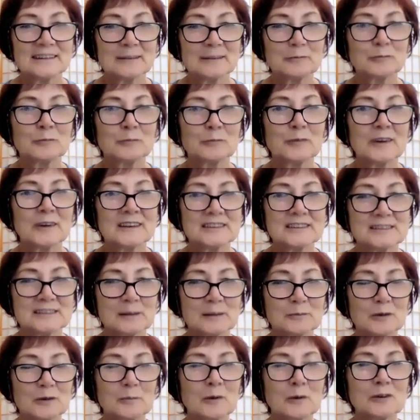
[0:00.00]
brings
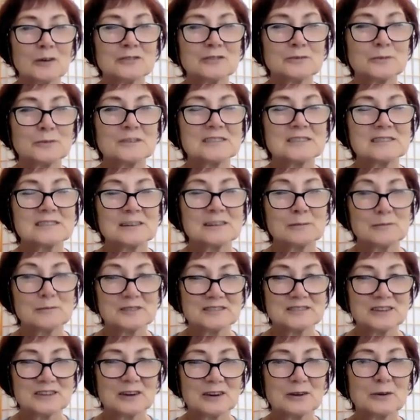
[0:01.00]
them the most wisdom.
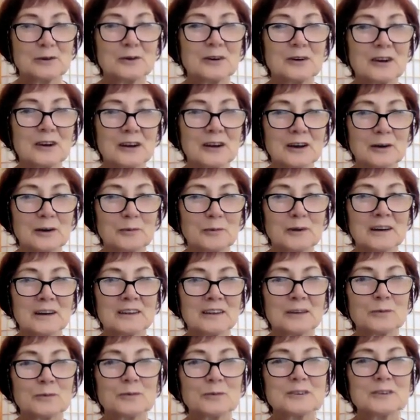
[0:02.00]
So we are
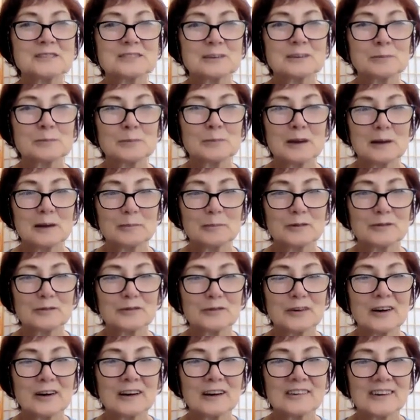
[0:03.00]
the wisdom people
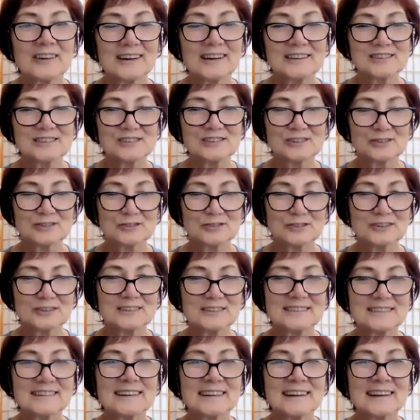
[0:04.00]
for our grandchildren.